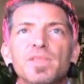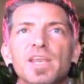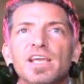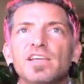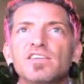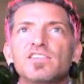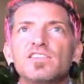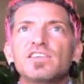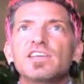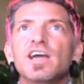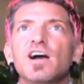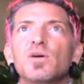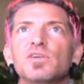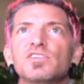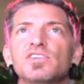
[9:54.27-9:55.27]
I could see
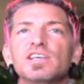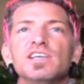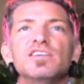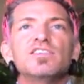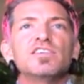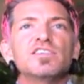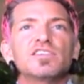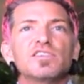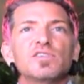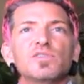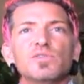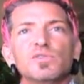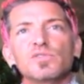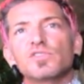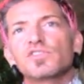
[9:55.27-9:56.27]
how it's easy
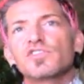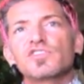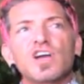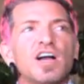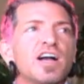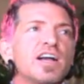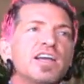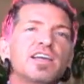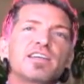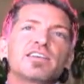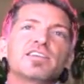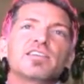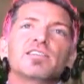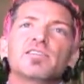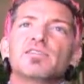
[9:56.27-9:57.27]
to
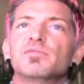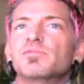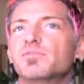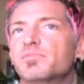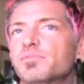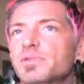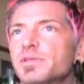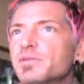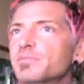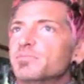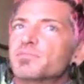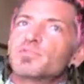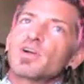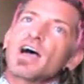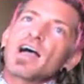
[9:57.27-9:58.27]
shine and be
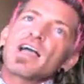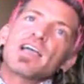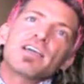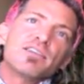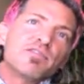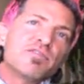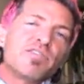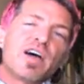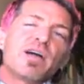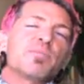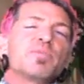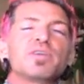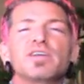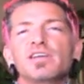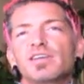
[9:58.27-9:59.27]
bright and
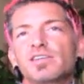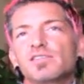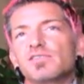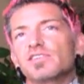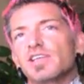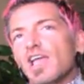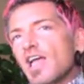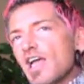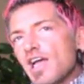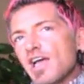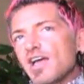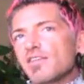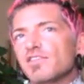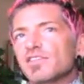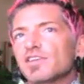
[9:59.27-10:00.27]
vibrant and
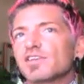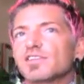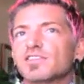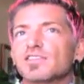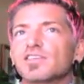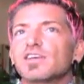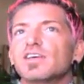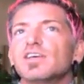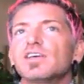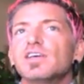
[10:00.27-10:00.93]
yeah, everything's.